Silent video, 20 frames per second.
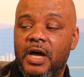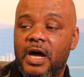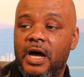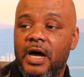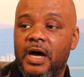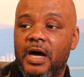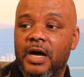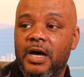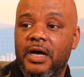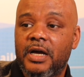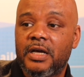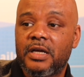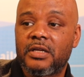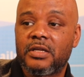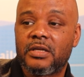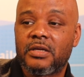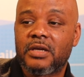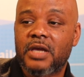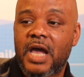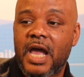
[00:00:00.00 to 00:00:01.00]
Uh,
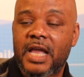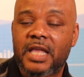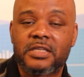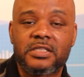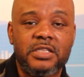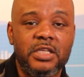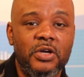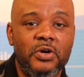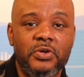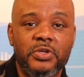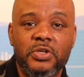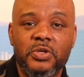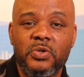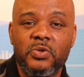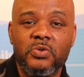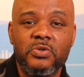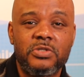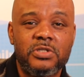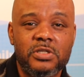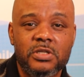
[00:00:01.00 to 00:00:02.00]
I can still
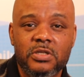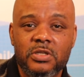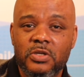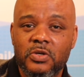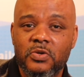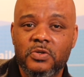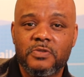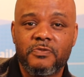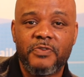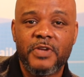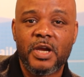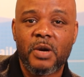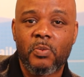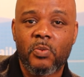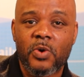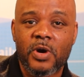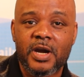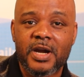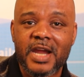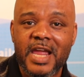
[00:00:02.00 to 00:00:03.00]
use use
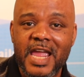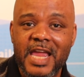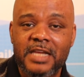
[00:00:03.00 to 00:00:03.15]
VMware